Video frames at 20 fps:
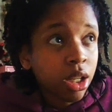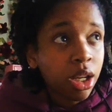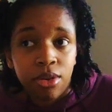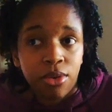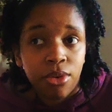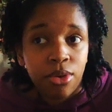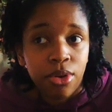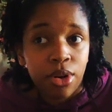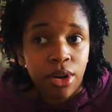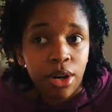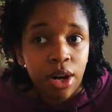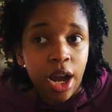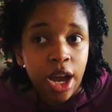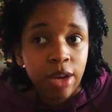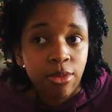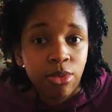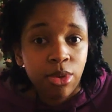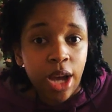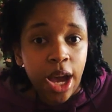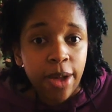Or I
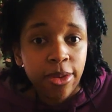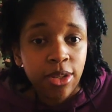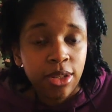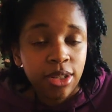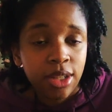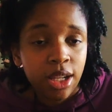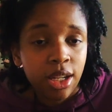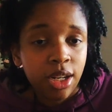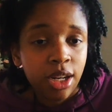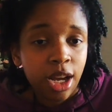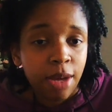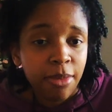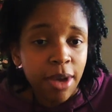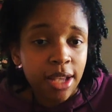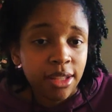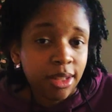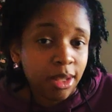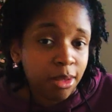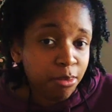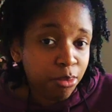will have to set it up
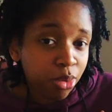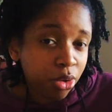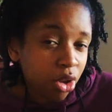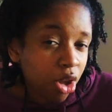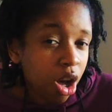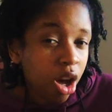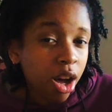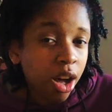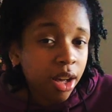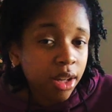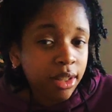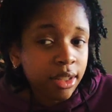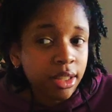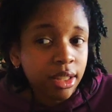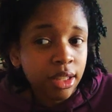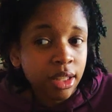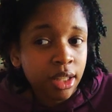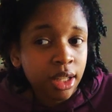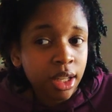as a blog.